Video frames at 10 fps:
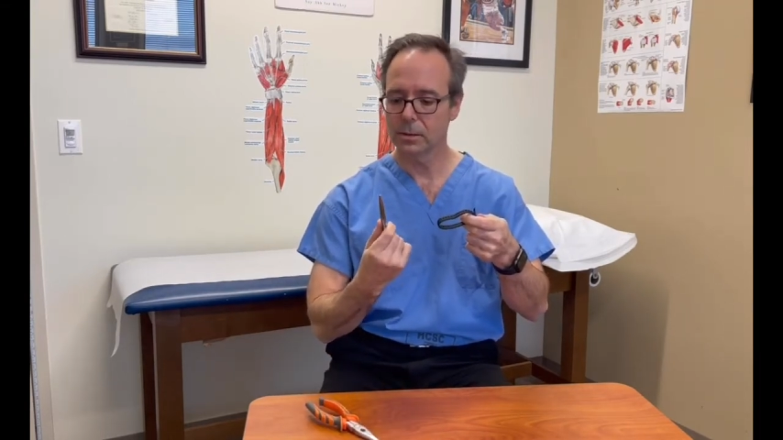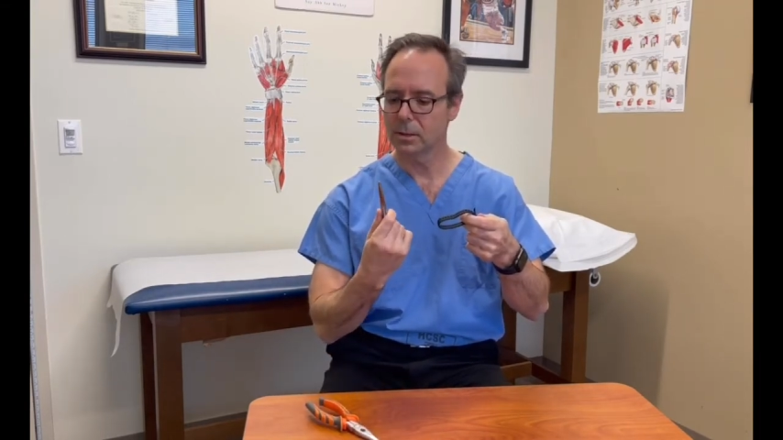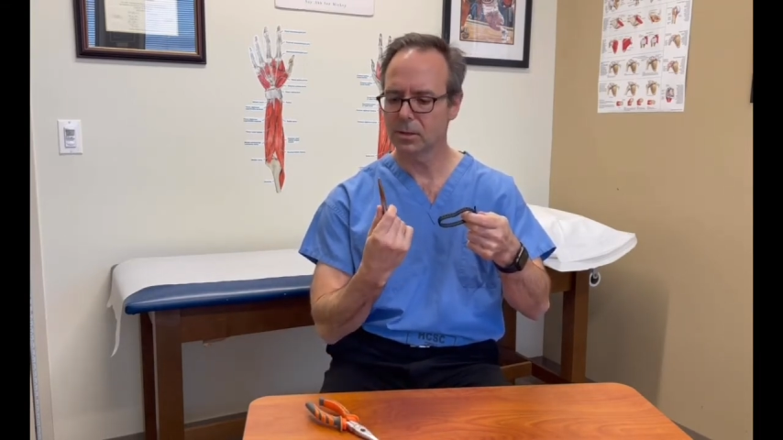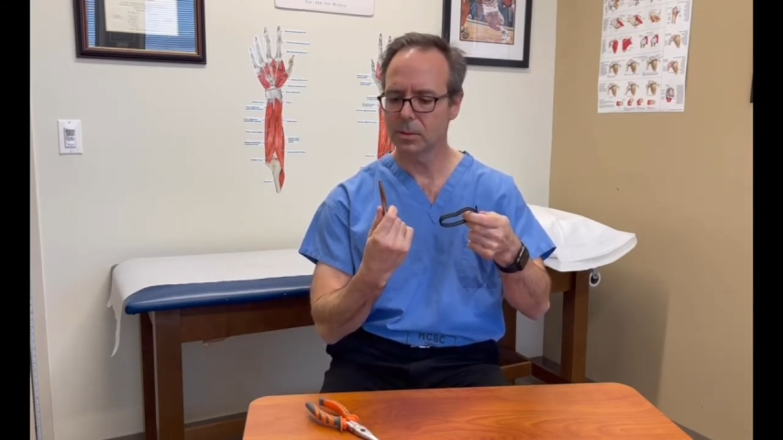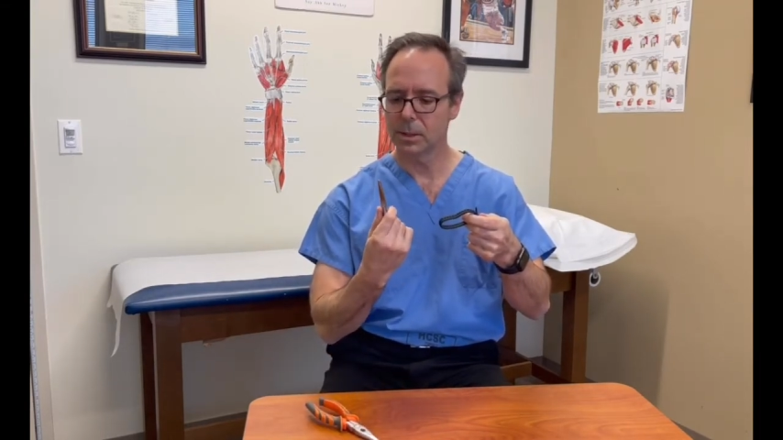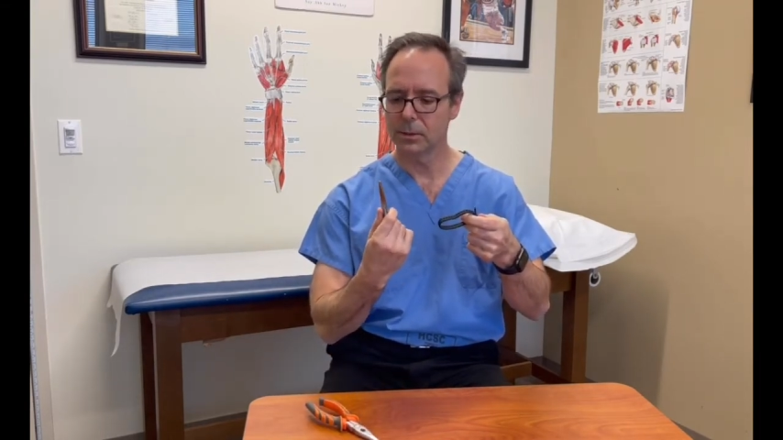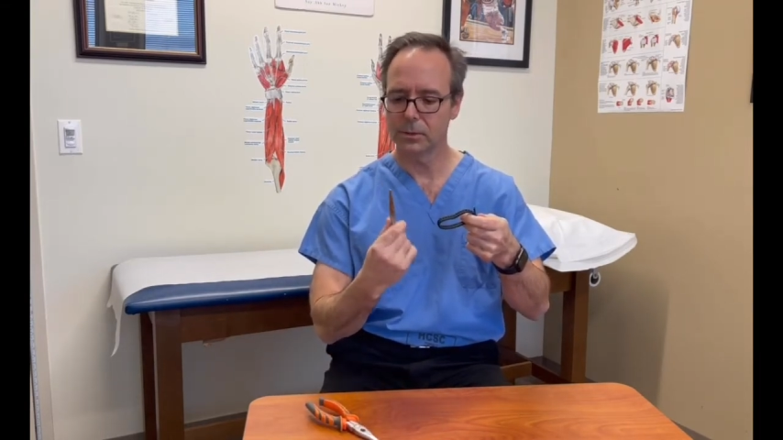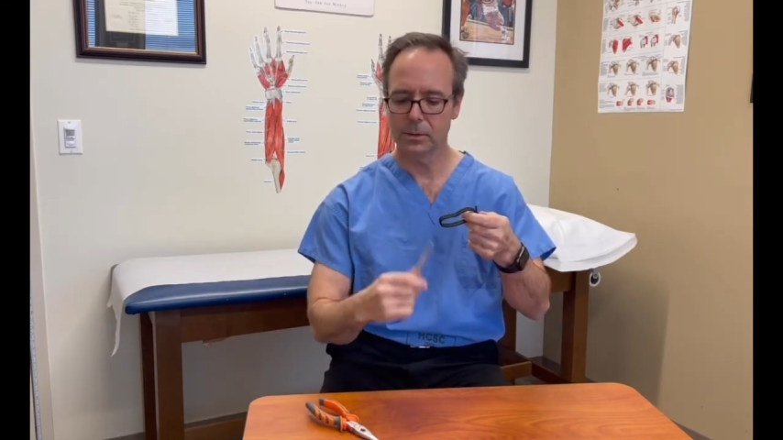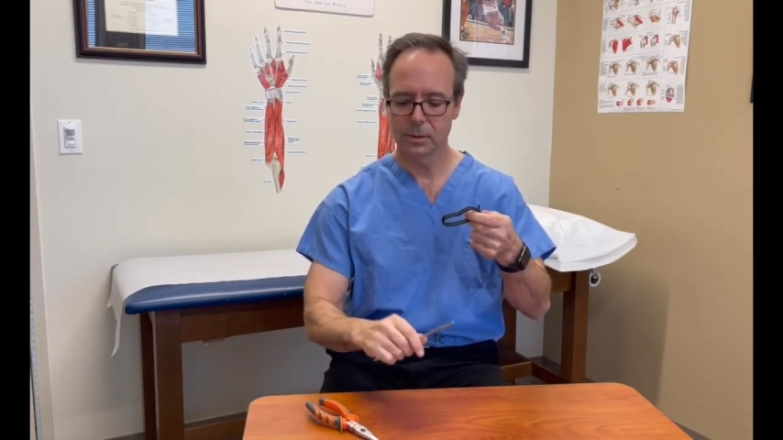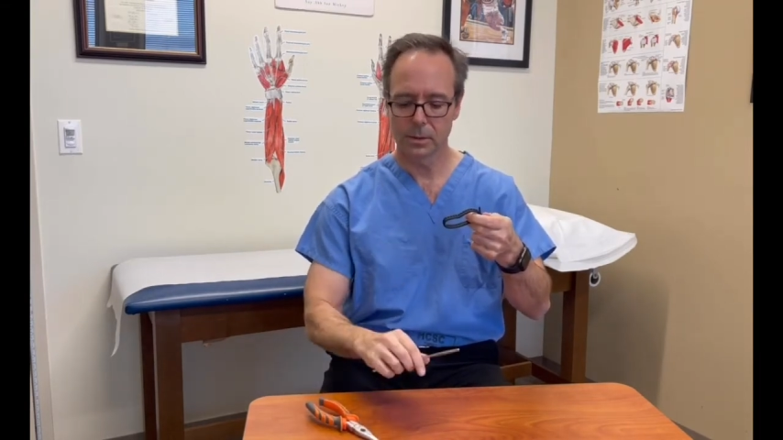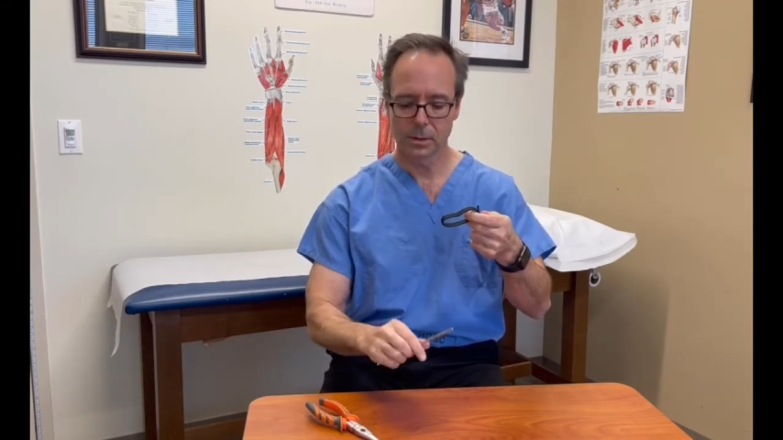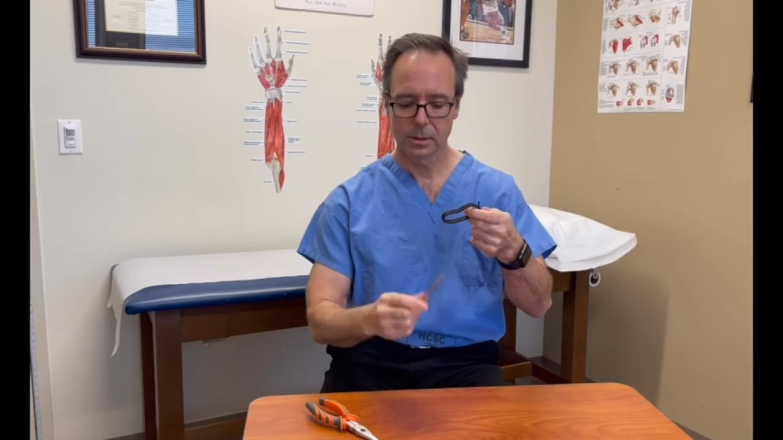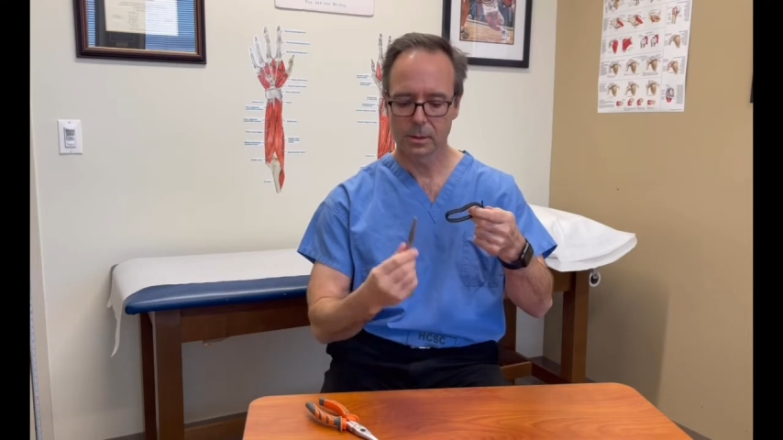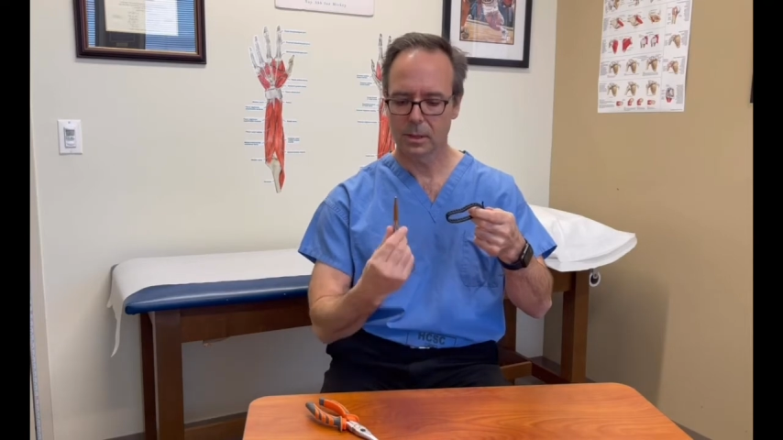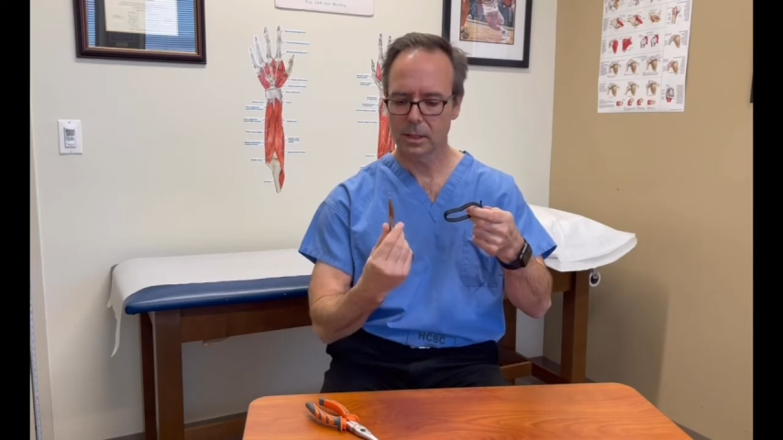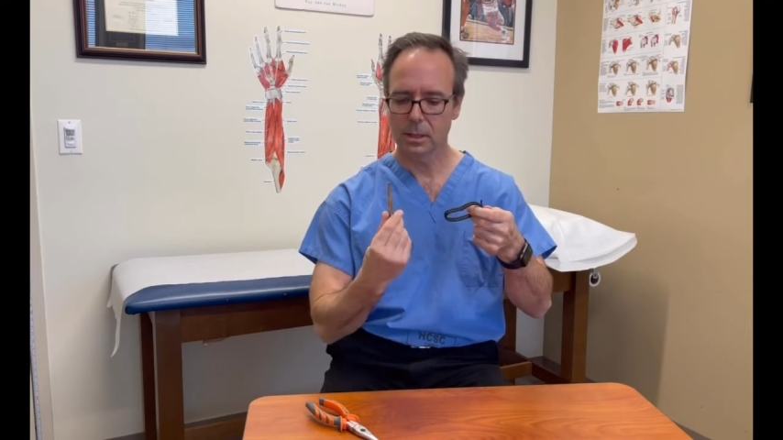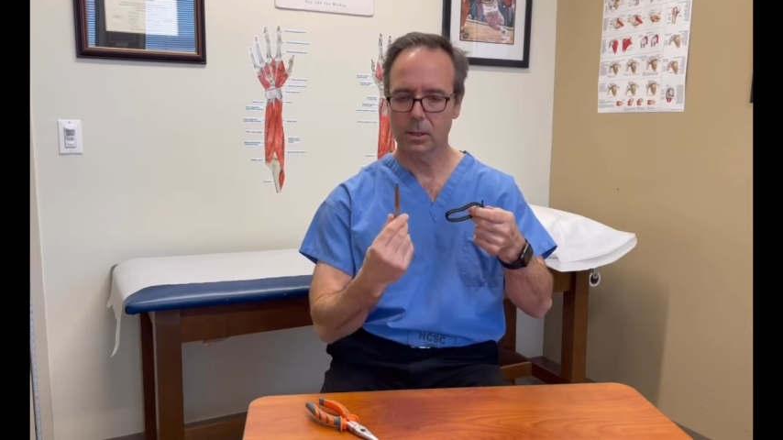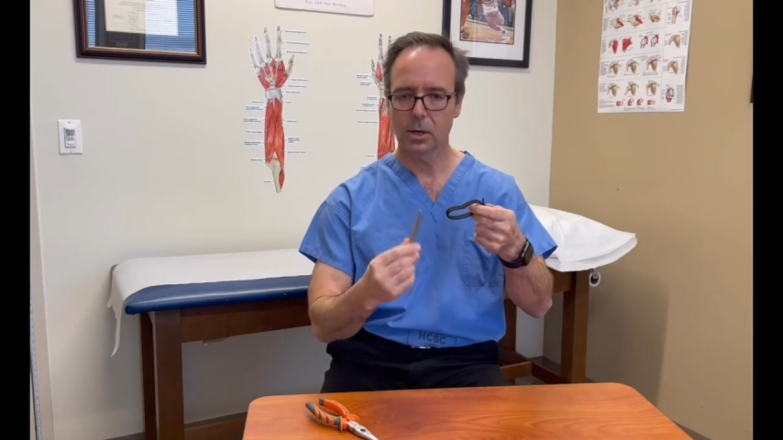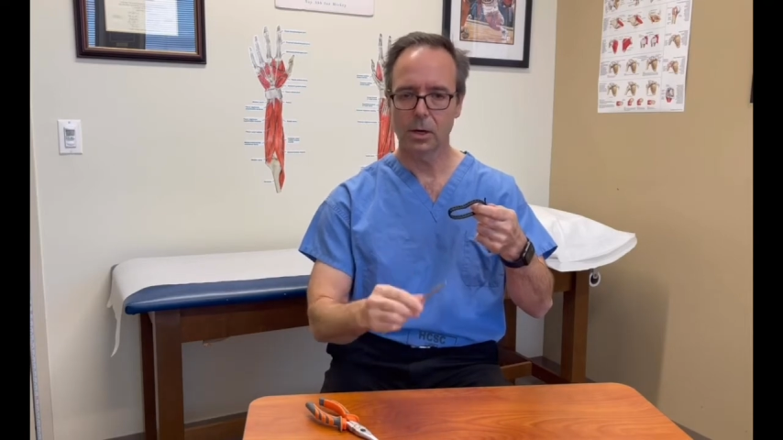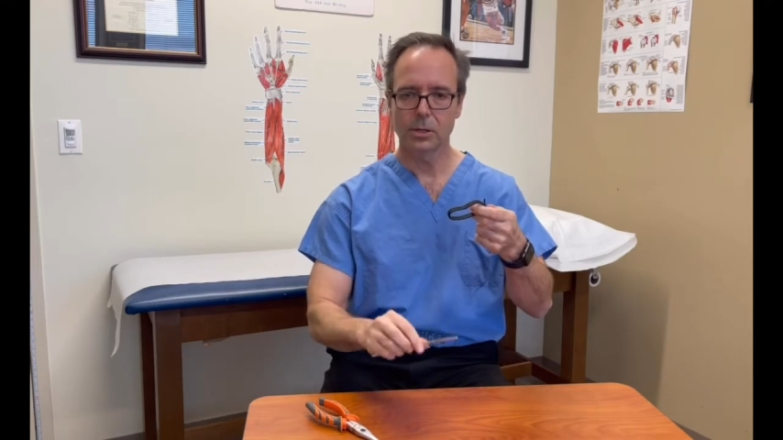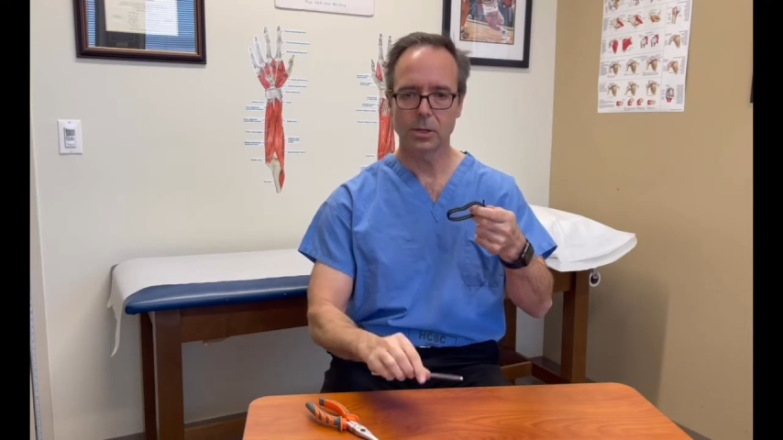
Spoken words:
This one's a little larger,